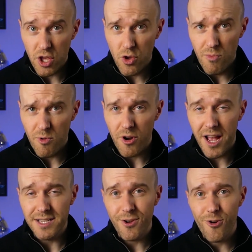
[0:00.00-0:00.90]
humor
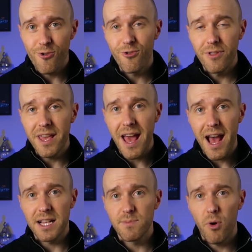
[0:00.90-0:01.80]
as early
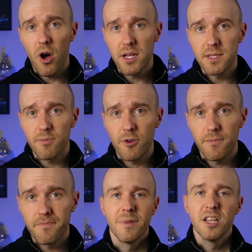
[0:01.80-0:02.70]
as
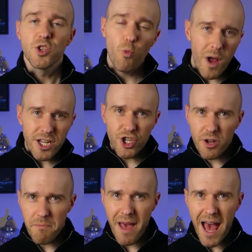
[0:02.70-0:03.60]
possible. So when
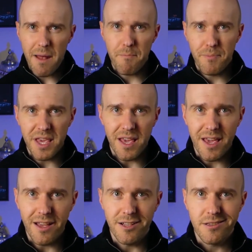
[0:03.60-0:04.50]
should Matt
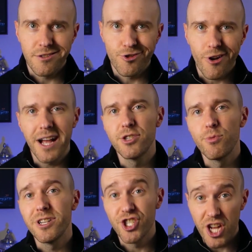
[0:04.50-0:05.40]
be try
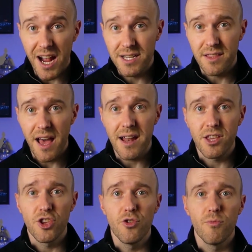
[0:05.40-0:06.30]
to inject that
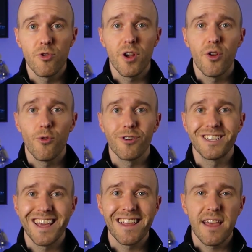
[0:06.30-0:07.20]
humor in order
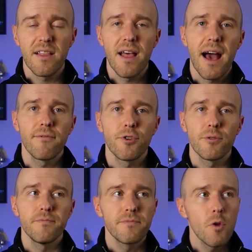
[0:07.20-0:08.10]
to get that laughter?